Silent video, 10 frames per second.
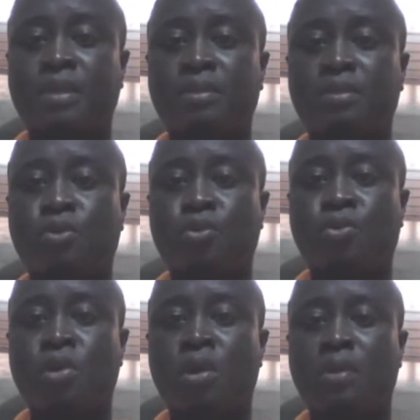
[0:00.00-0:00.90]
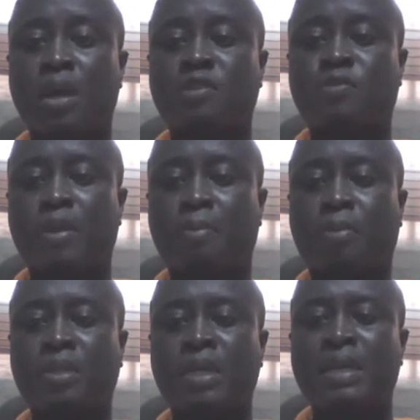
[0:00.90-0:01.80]
So that is very
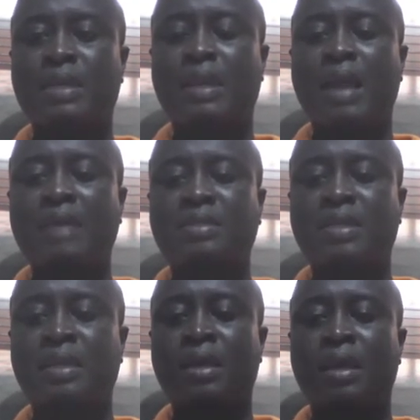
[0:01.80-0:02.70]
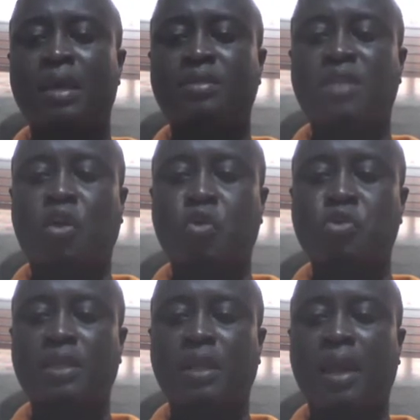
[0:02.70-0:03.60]
important. The last thing is the
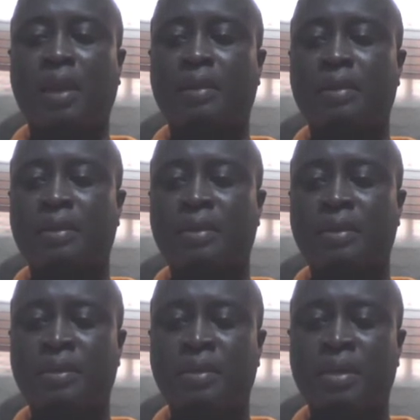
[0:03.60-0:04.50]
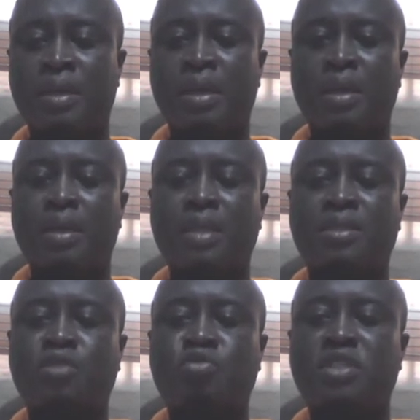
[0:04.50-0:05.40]
closing line.
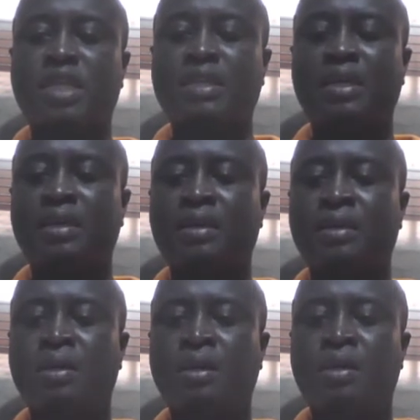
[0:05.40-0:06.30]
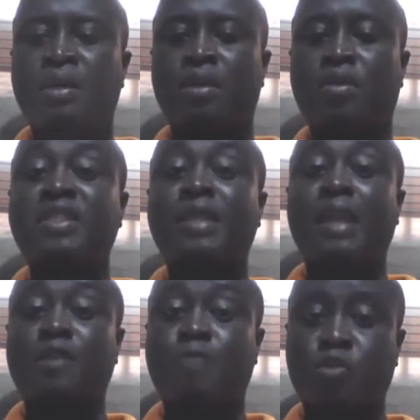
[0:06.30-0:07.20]
This is to gently, now this is the
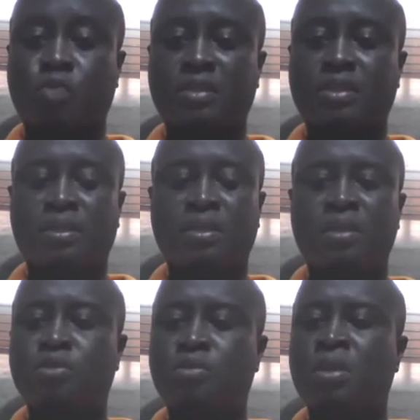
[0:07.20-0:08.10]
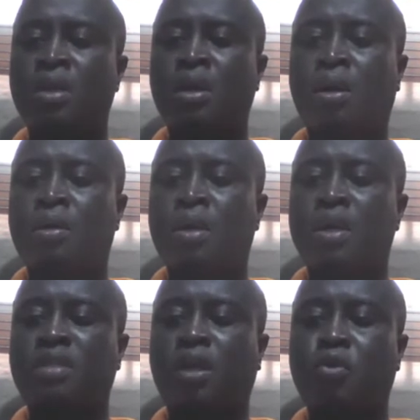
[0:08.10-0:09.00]
last but one thing,
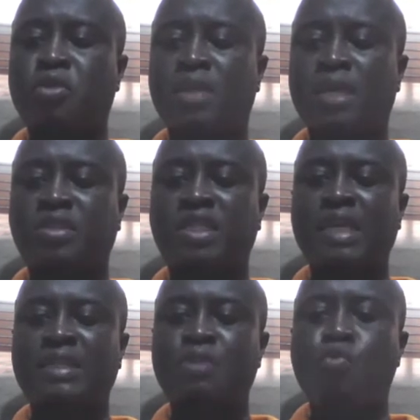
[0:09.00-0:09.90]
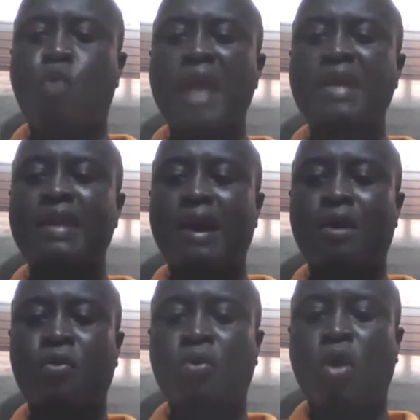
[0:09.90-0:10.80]
is the closing line. So gently wind
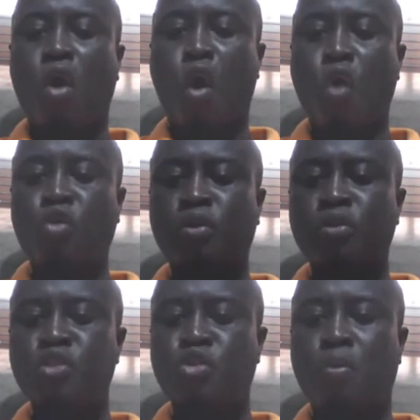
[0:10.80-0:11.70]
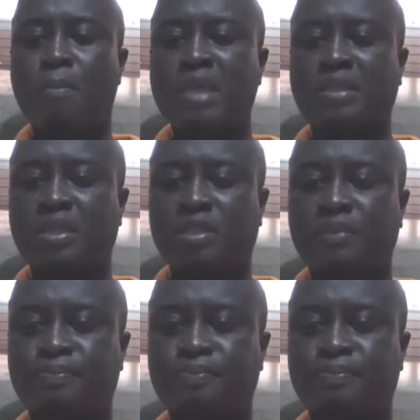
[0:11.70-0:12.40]
down on your message.